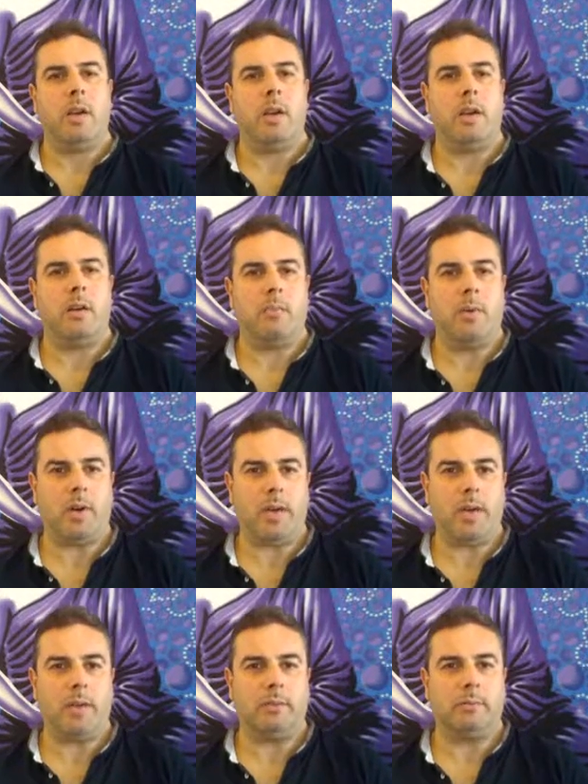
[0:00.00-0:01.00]
in our
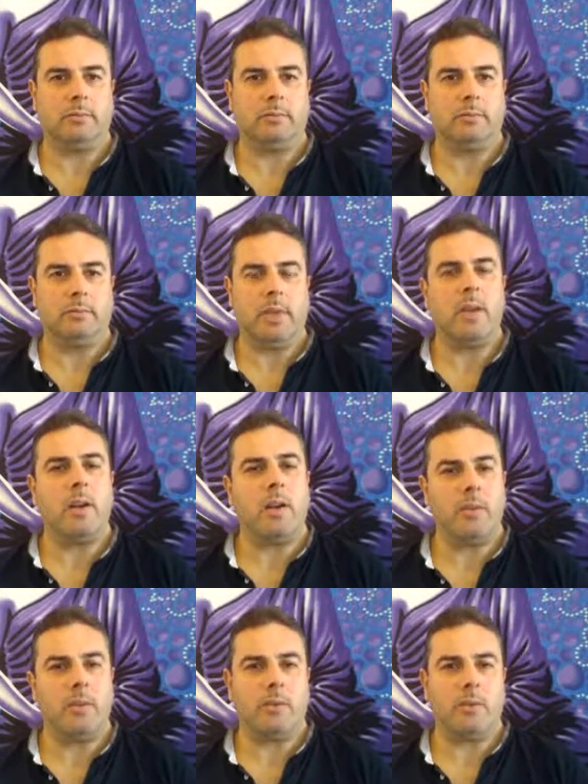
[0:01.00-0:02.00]
body, in our
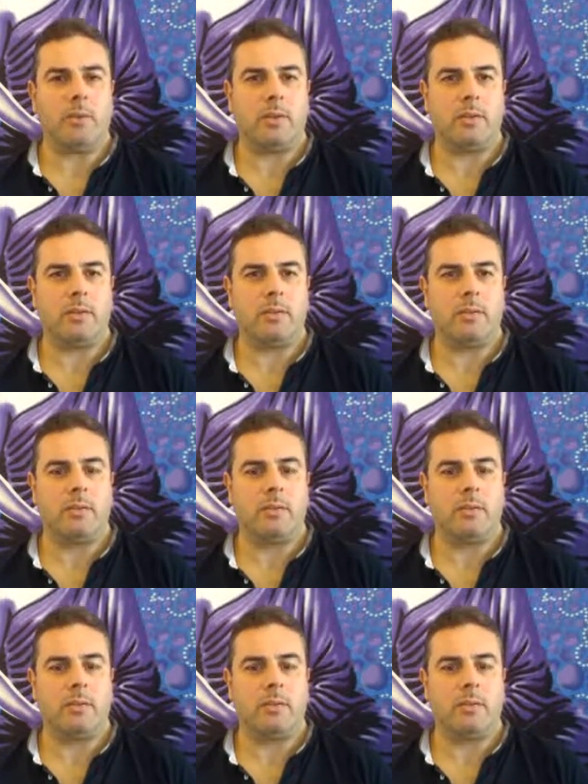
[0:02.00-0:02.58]
thoughts.